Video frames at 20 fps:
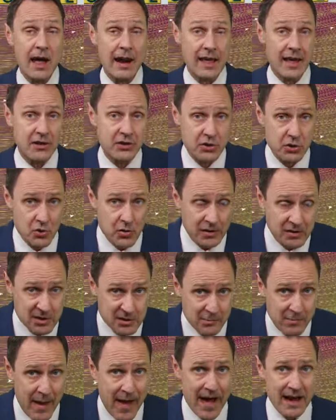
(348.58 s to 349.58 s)
And I do
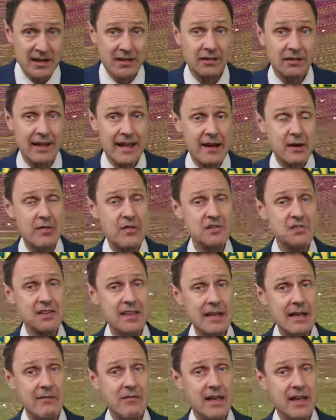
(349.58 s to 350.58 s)
expect later this
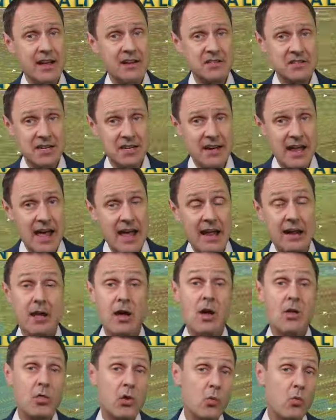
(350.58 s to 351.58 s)
evening and tonight,
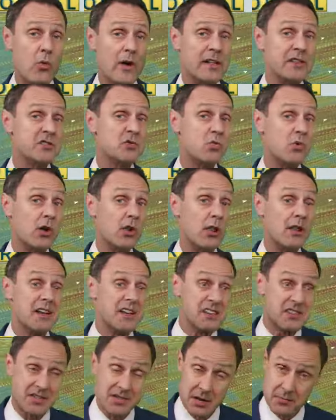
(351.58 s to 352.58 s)
the winds will
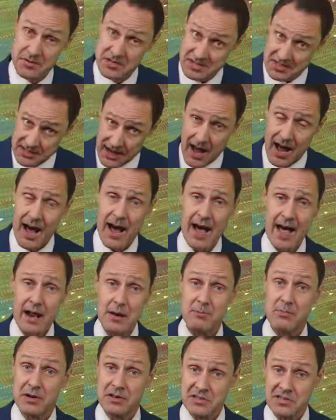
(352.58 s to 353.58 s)

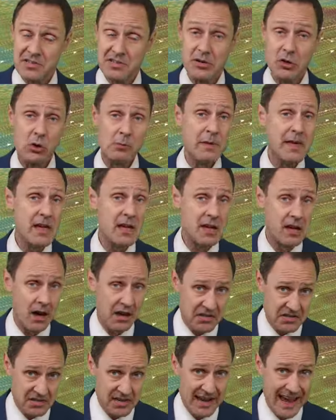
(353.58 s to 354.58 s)
subside, but still be
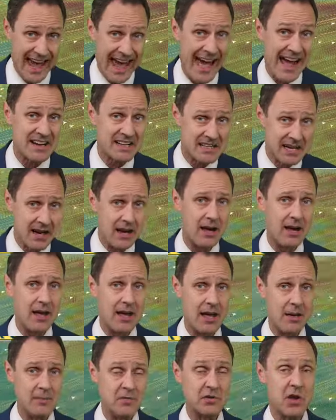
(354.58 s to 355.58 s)
gusty at
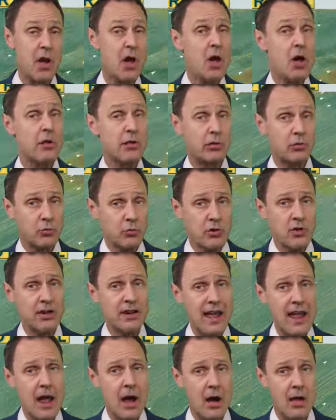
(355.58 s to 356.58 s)
times through the
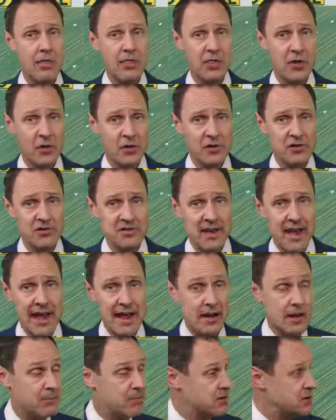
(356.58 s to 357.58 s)
day on Thursday,
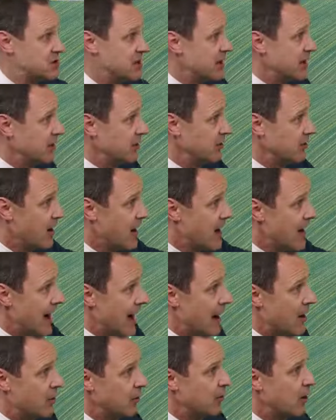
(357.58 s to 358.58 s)
and in particular
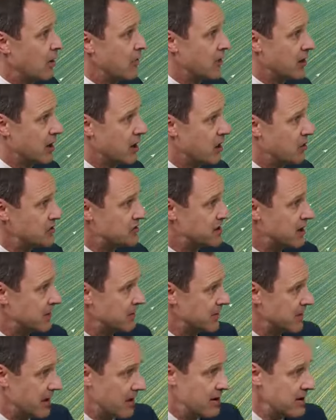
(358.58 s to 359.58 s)
out along the coast here.
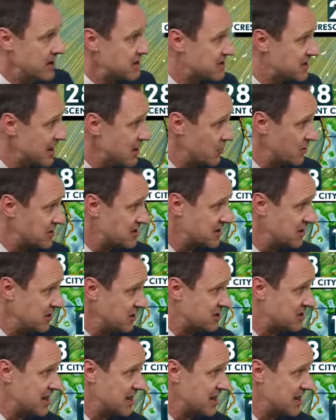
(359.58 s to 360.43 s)
But there you can see we're still